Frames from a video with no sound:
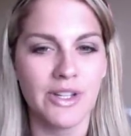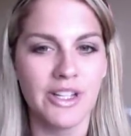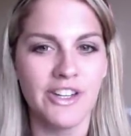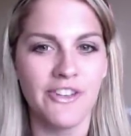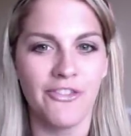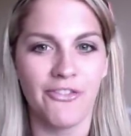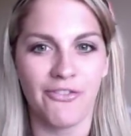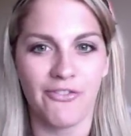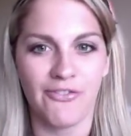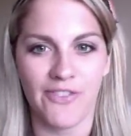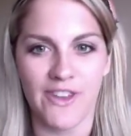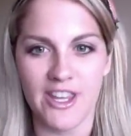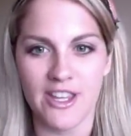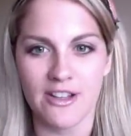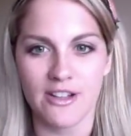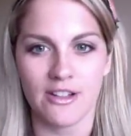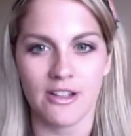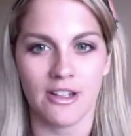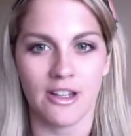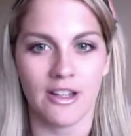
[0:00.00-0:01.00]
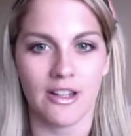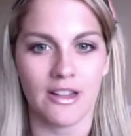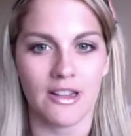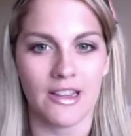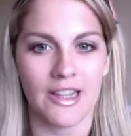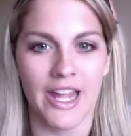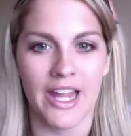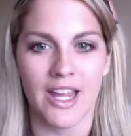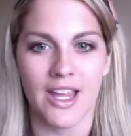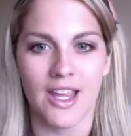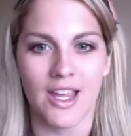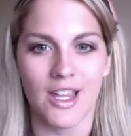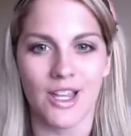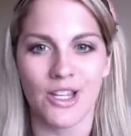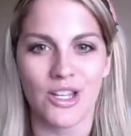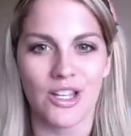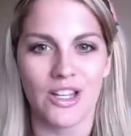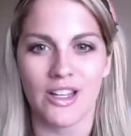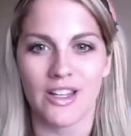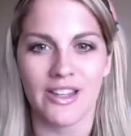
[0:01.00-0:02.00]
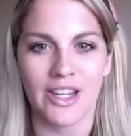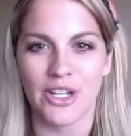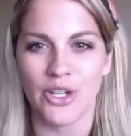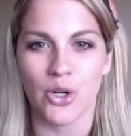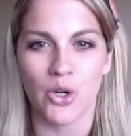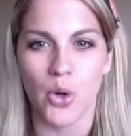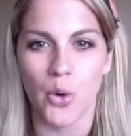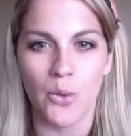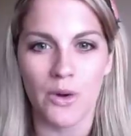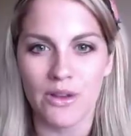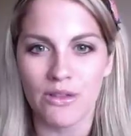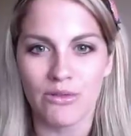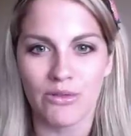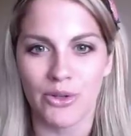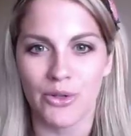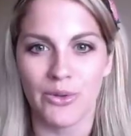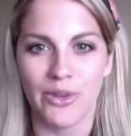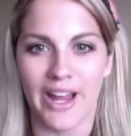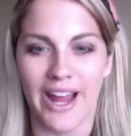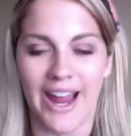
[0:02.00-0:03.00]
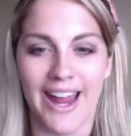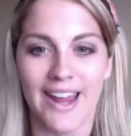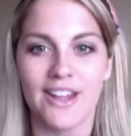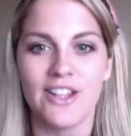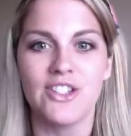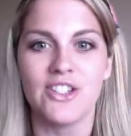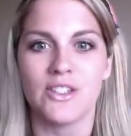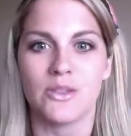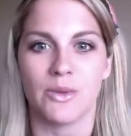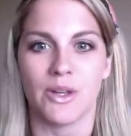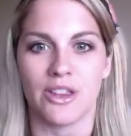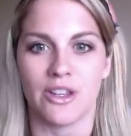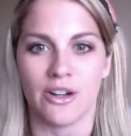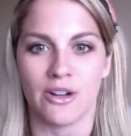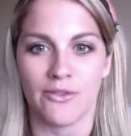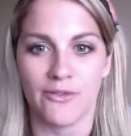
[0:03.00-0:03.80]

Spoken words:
feel like that you're going through the ages with her,